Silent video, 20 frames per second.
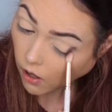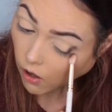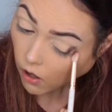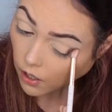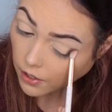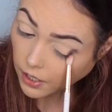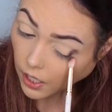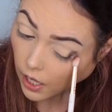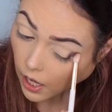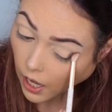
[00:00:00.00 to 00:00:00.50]

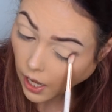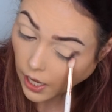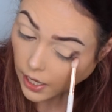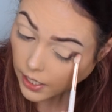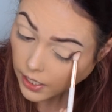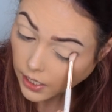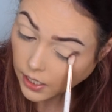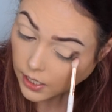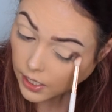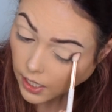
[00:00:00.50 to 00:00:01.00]
On the
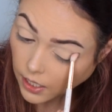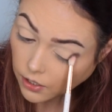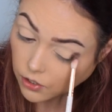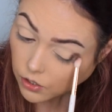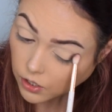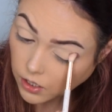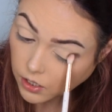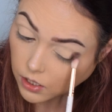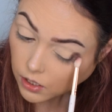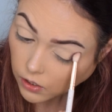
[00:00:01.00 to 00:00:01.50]
eye, it
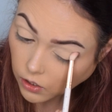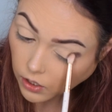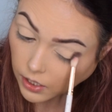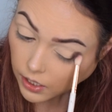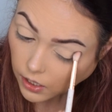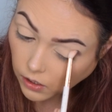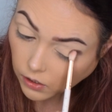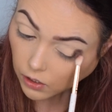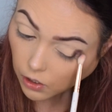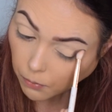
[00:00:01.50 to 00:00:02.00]
actually is
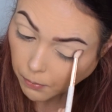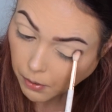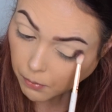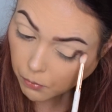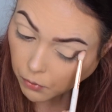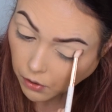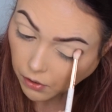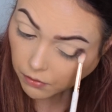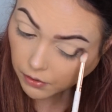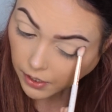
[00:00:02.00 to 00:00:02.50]
looking a little bit
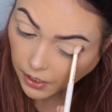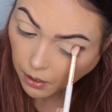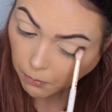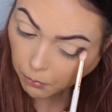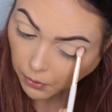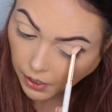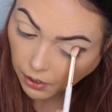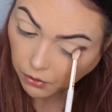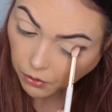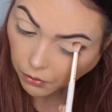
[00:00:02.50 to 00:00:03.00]
more of like a
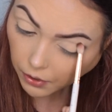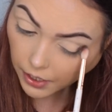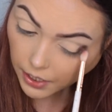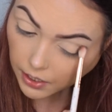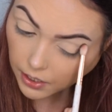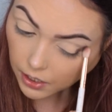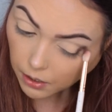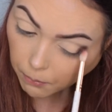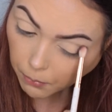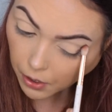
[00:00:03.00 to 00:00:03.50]
brown
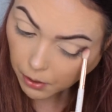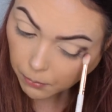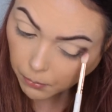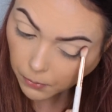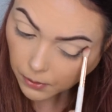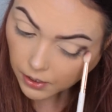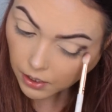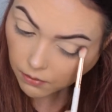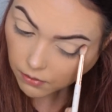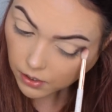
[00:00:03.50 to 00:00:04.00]
gray than a
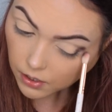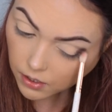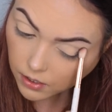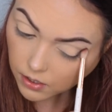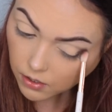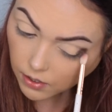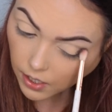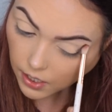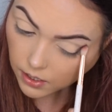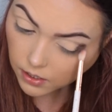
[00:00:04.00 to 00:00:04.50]
purple even,
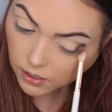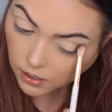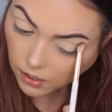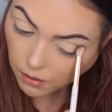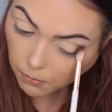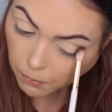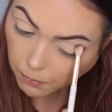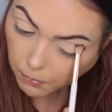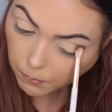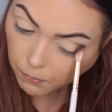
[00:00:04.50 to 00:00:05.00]
so that's
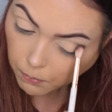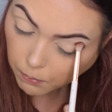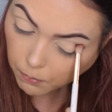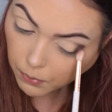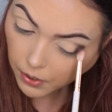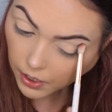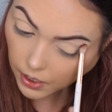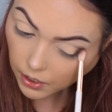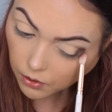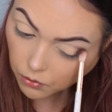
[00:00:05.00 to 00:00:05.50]
a
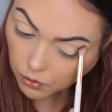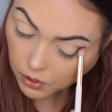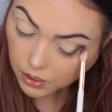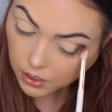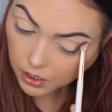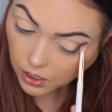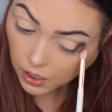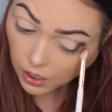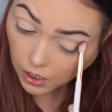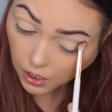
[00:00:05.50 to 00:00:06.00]
bit
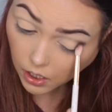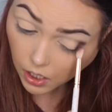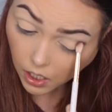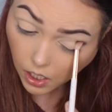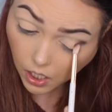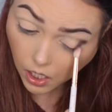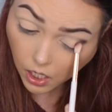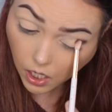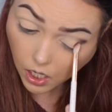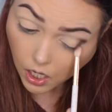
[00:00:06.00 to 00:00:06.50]
interesting.
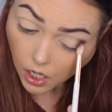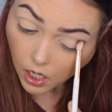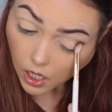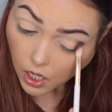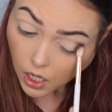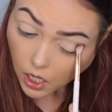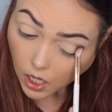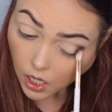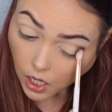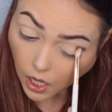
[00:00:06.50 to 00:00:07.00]

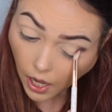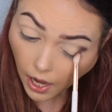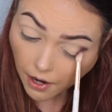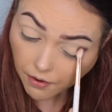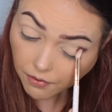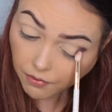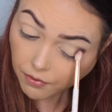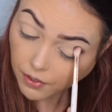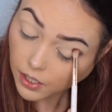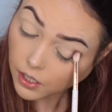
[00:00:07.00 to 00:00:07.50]

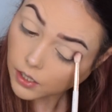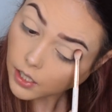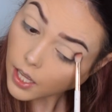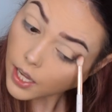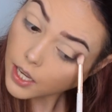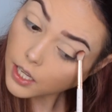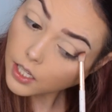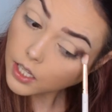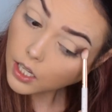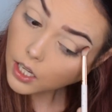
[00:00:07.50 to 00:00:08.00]
I feel
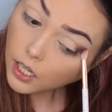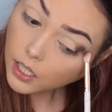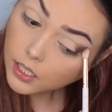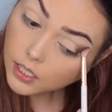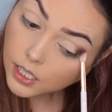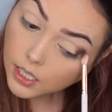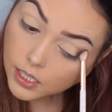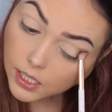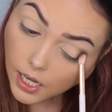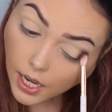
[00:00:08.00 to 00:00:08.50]
like
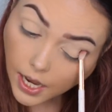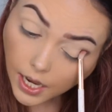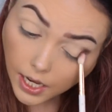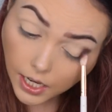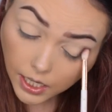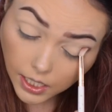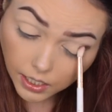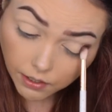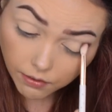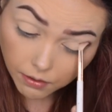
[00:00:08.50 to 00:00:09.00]

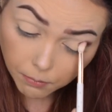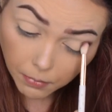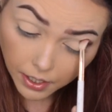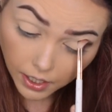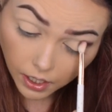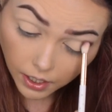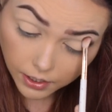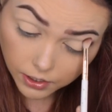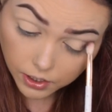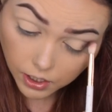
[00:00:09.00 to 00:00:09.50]
today even my
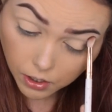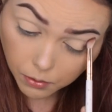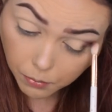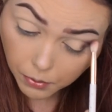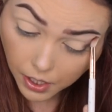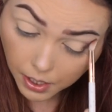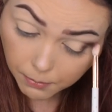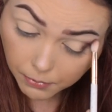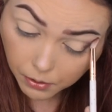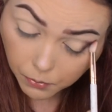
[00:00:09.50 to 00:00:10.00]
eyeshadow
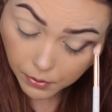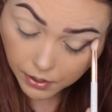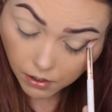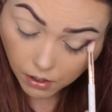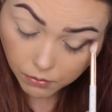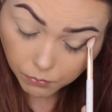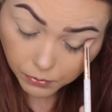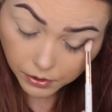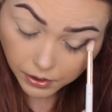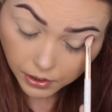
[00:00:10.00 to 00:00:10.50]
primer went
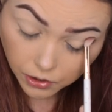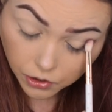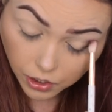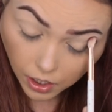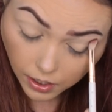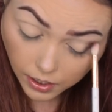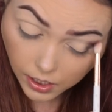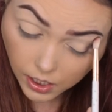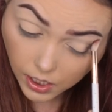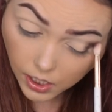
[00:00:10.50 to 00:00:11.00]
on really
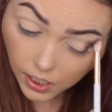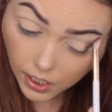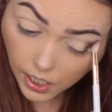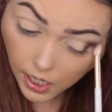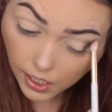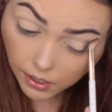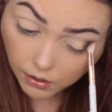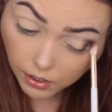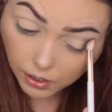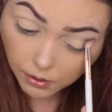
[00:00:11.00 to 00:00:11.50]
chunky
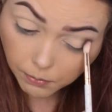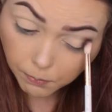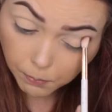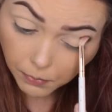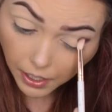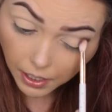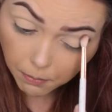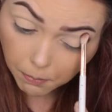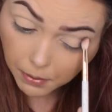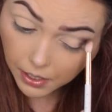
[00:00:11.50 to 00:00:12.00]
and it
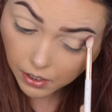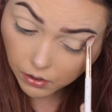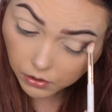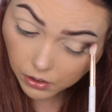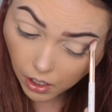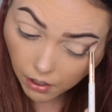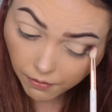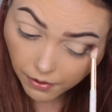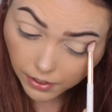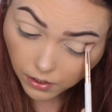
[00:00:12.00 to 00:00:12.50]
like
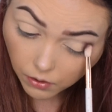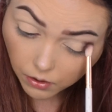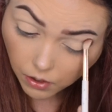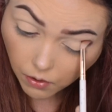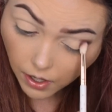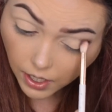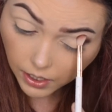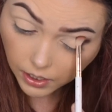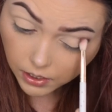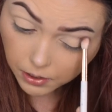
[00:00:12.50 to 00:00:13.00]
peeled off. I don't
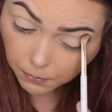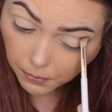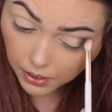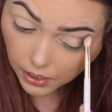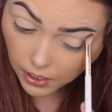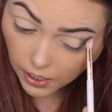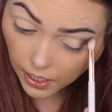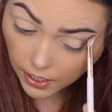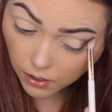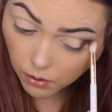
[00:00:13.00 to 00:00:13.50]
know how to
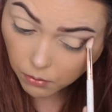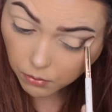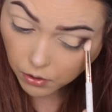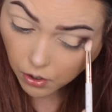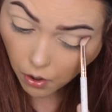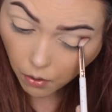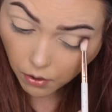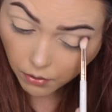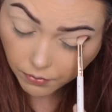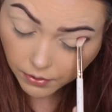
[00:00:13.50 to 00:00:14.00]
explain it. I don't
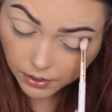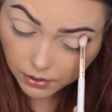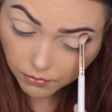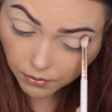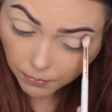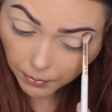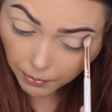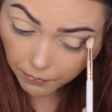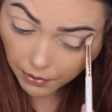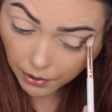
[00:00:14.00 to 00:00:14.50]
know if it's
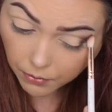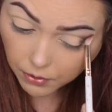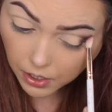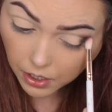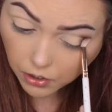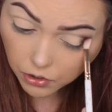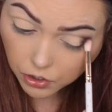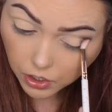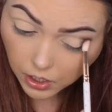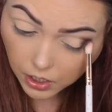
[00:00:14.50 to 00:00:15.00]
from the
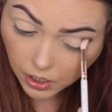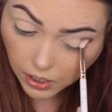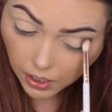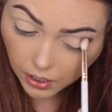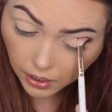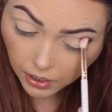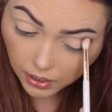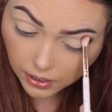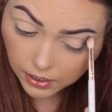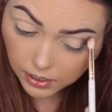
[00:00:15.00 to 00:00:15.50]
foundation
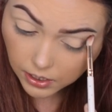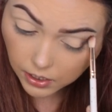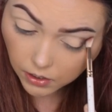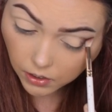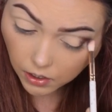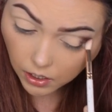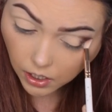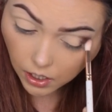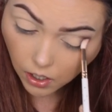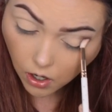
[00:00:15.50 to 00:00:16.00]
and the
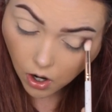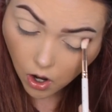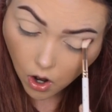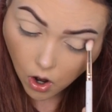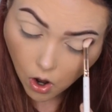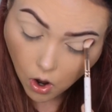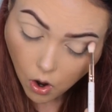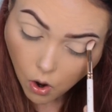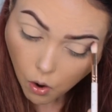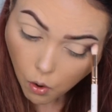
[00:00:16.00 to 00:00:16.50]
concealer
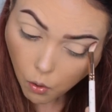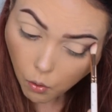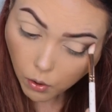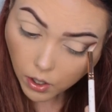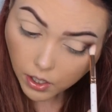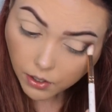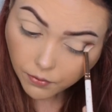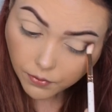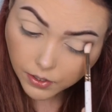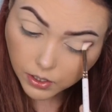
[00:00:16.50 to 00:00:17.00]

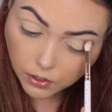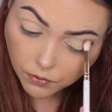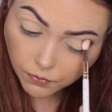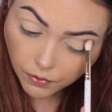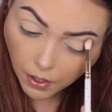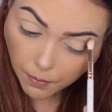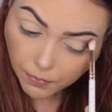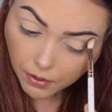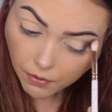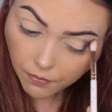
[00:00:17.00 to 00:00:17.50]
or if it's
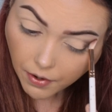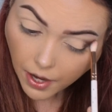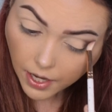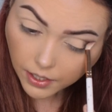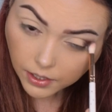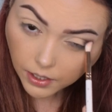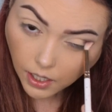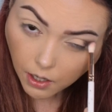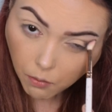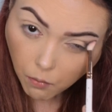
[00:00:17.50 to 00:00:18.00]
from the
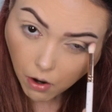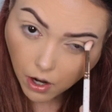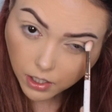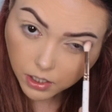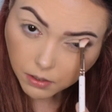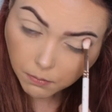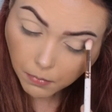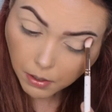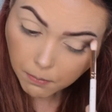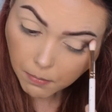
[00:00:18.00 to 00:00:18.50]
fact that I
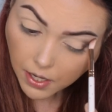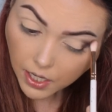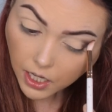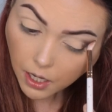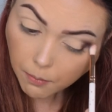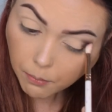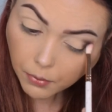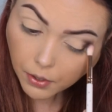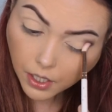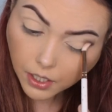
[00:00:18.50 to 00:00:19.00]
washed my
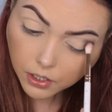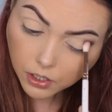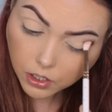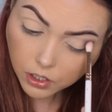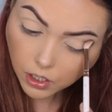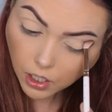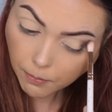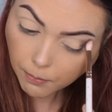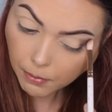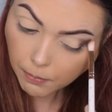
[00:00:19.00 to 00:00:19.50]
makeup
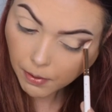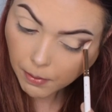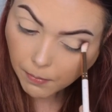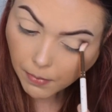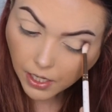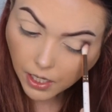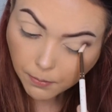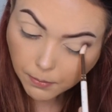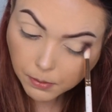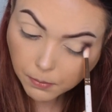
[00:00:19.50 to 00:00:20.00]
brush, I mean my
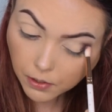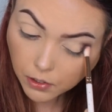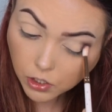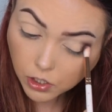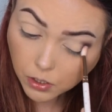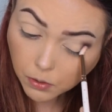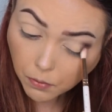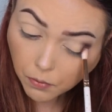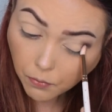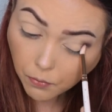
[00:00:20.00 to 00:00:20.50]
makeup
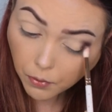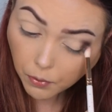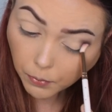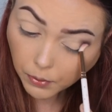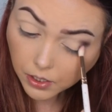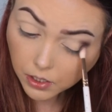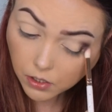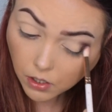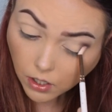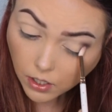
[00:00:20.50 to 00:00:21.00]
sponges before
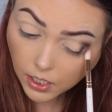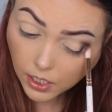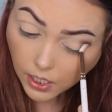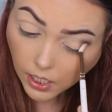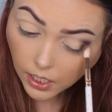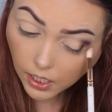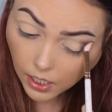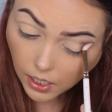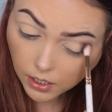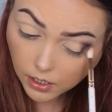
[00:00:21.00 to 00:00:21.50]
we started,
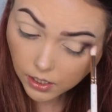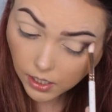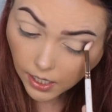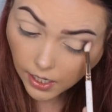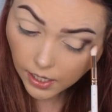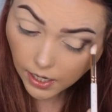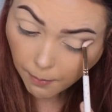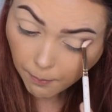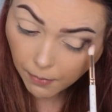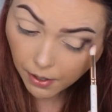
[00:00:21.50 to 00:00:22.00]
and I
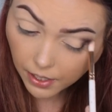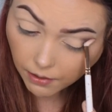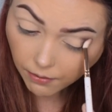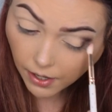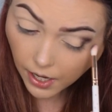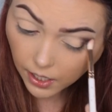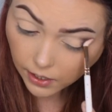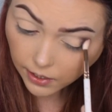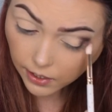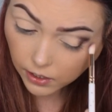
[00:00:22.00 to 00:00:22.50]
it might have
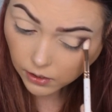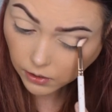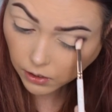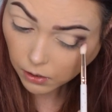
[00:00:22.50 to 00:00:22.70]
had like a